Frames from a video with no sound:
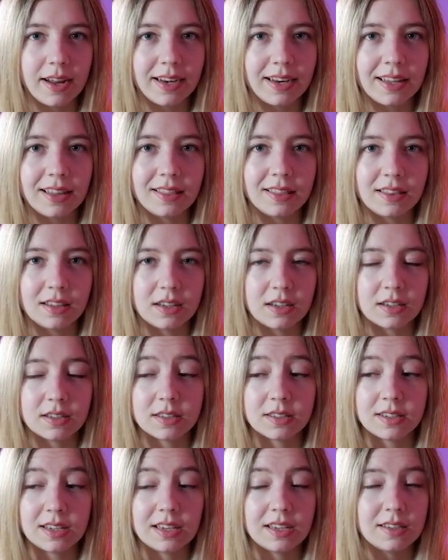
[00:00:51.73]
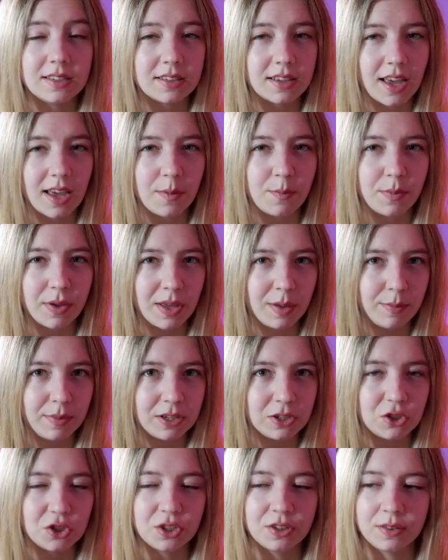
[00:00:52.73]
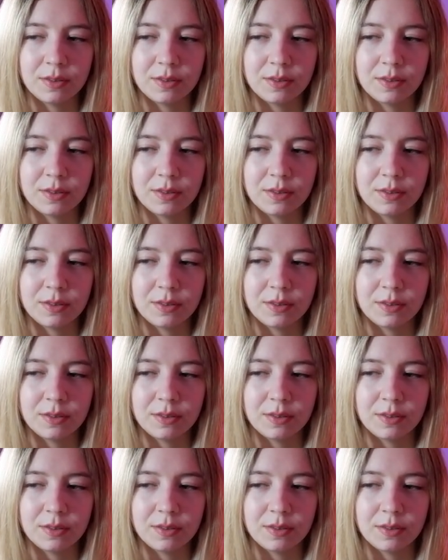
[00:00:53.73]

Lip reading: in the seascape image.